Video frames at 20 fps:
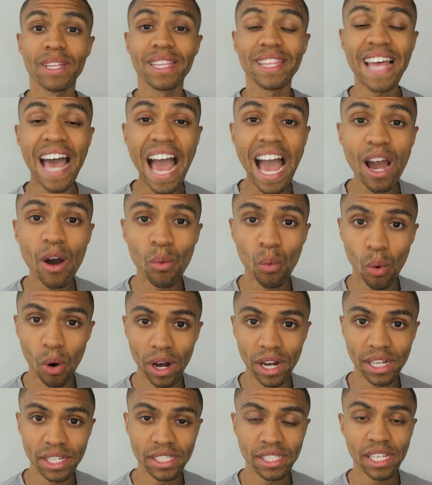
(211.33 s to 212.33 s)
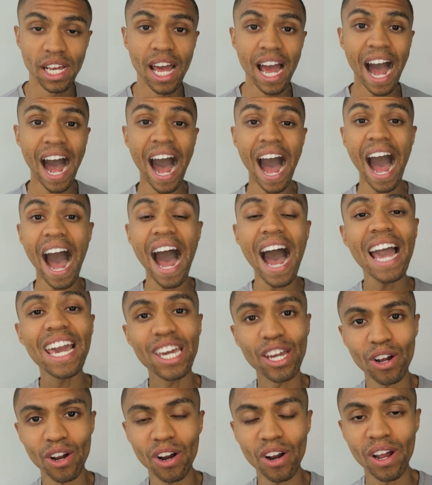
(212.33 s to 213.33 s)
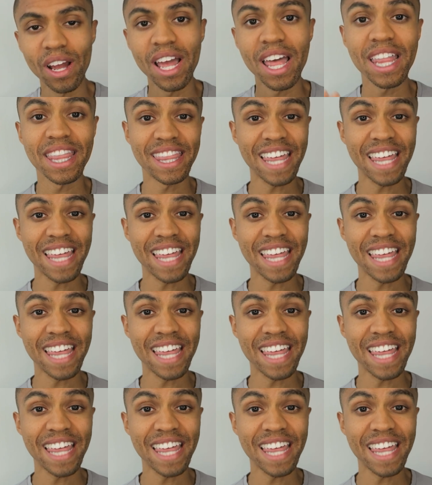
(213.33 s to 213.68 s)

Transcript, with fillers: That was higher.